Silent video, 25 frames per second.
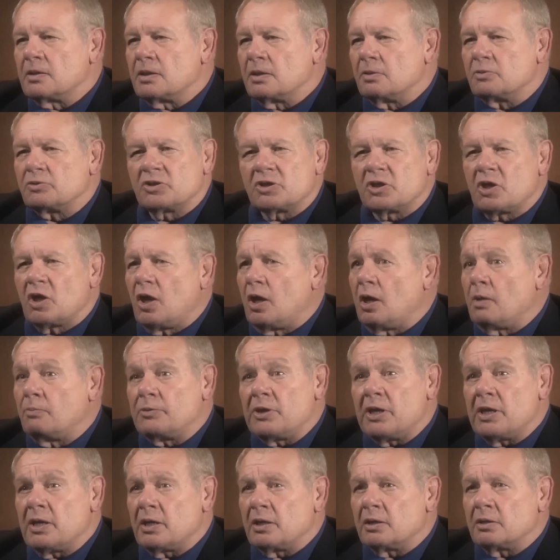It was a calm
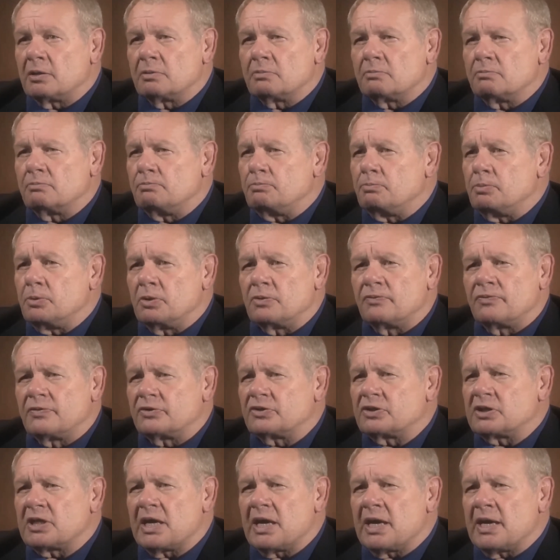day, beautiful
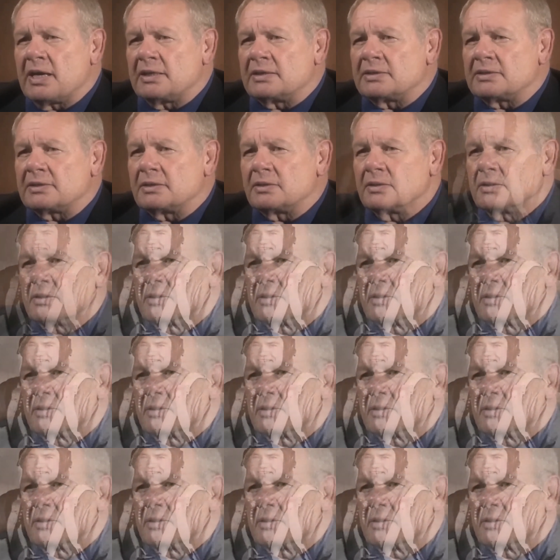skies.